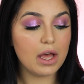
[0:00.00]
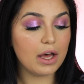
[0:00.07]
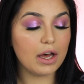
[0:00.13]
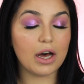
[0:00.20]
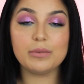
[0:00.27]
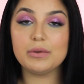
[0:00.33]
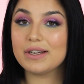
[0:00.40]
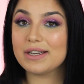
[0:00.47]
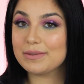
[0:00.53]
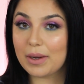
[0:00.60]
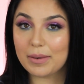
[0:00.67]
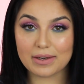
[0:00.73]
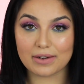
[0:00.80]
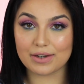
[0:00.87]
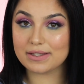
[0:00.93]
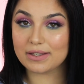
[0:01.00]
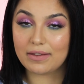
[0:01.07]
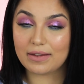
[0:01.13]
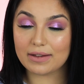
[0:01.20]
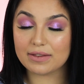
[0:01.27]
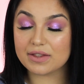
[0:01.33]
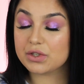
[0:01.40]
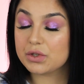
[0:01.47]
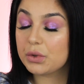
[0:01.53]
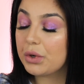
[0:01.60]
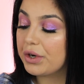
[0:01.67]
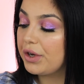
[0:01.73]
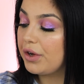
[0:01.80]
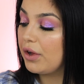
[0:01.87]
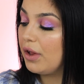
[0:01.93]
You guys probably already saw that in the
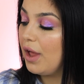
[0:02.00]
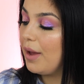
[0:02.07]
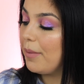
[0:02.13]
tutorial,